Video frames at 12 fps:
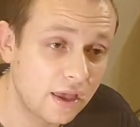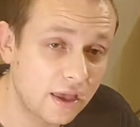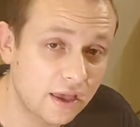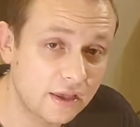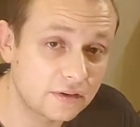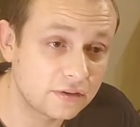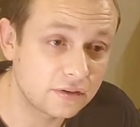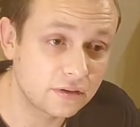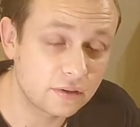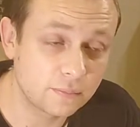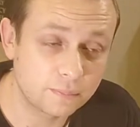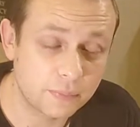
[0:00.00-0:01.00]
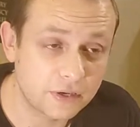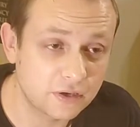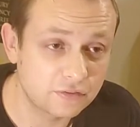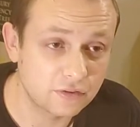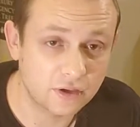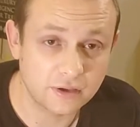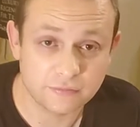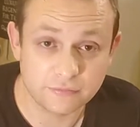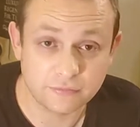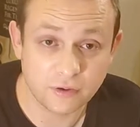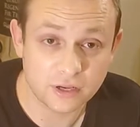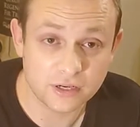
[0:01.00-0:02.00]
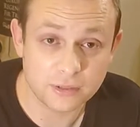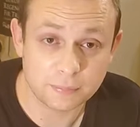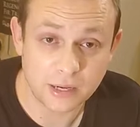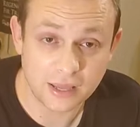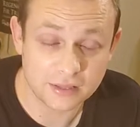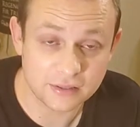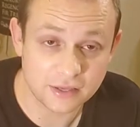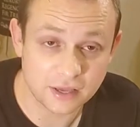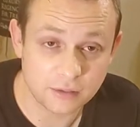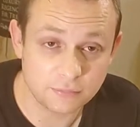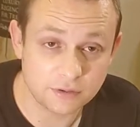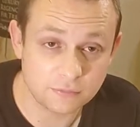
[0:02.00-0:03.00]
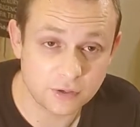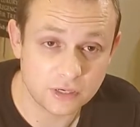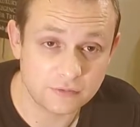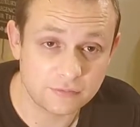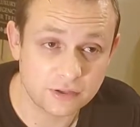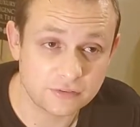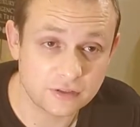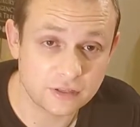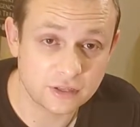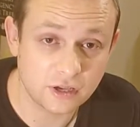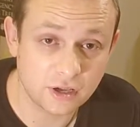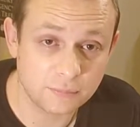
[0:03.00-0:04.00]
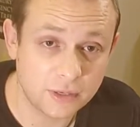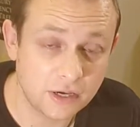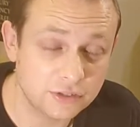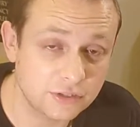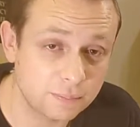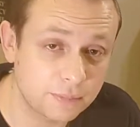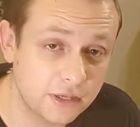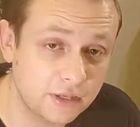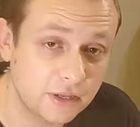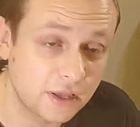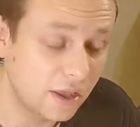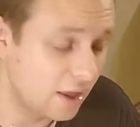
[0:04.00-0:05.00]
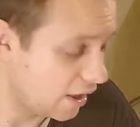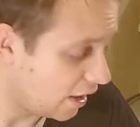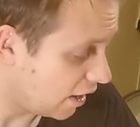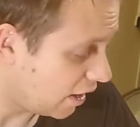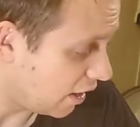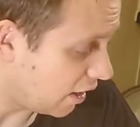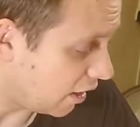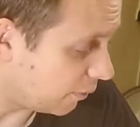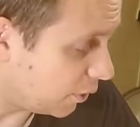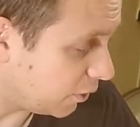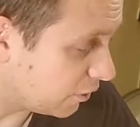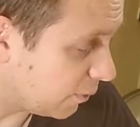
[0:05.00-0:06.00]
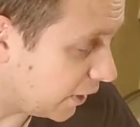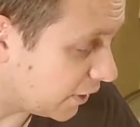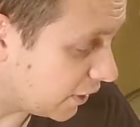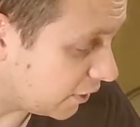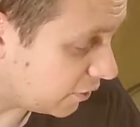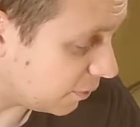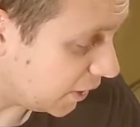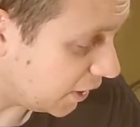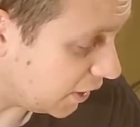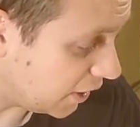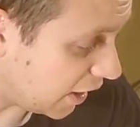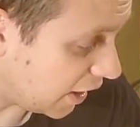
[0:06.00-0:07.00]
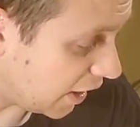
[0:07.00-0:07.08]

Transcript: and because I am finally playing the games and really invested in the IP, I jumped in. I'm not expecting it to be